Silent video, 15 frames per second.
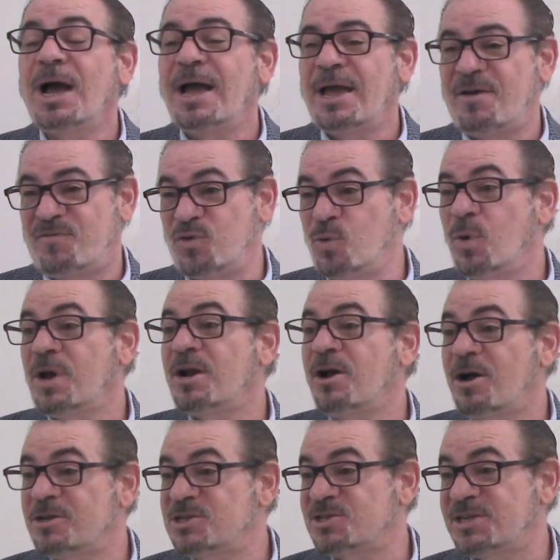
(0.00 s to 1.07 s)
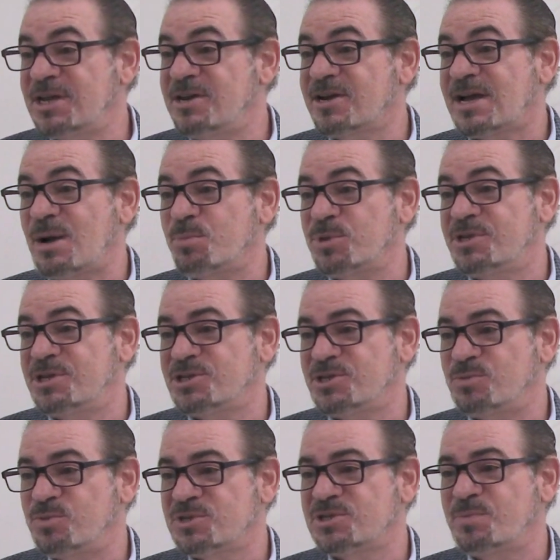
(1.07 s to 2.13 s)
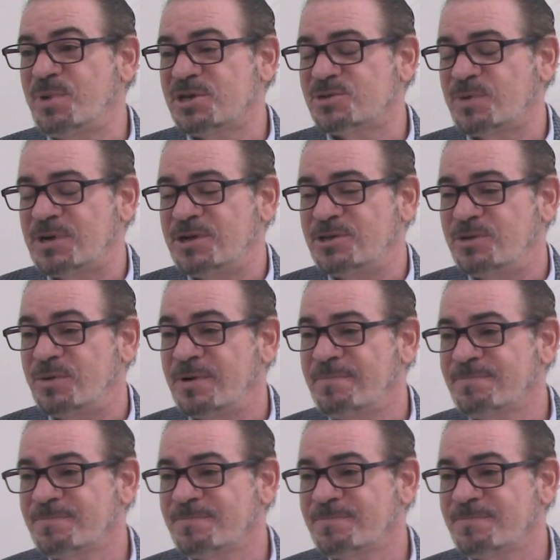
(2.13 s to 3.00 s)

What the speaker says: If you want to understand your competition, what's the best way to do it?